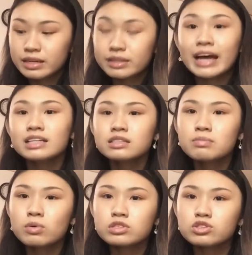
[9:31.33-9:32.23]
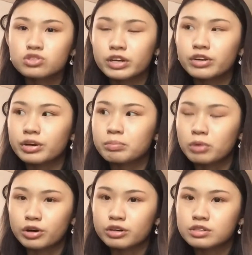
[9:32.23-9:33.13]
That's the most triggering
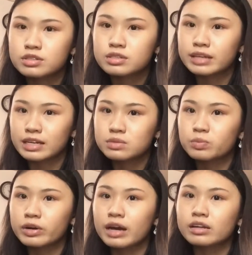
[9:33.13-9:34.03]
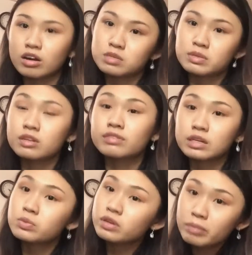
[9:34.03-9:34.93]
part. That's where I lost myself.
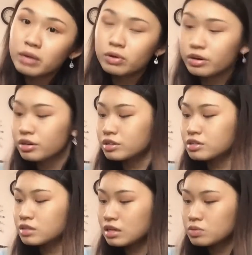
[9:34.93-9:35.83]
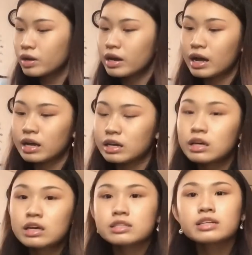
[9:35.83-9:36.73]
That's where the main part is. That's why I
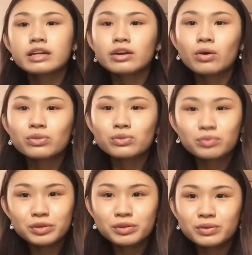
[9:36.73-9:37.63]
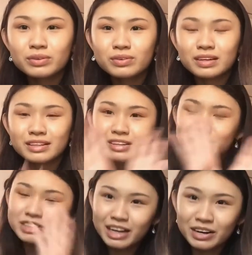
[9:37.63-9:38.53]
didn't go through a lot of
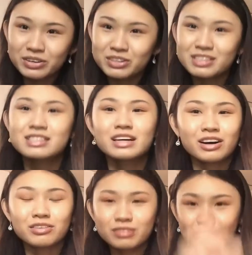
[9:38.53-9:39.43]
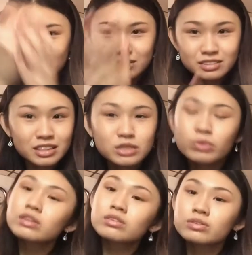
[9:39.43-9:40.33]
childhood stuff and just
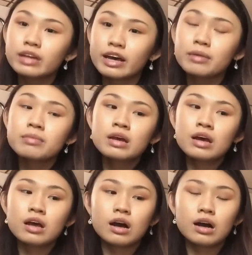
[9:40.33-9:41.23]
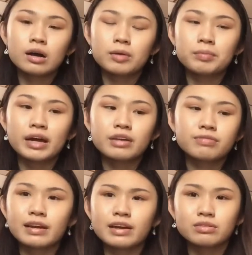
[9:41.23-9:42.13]
went through that. I didn't
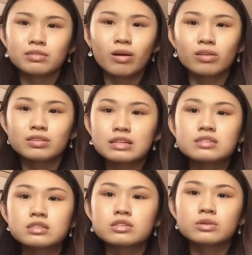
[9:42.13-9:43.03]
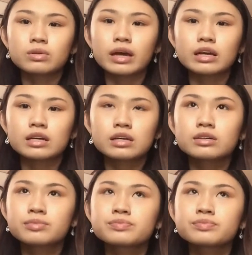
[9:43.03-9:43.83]
find out all of this until like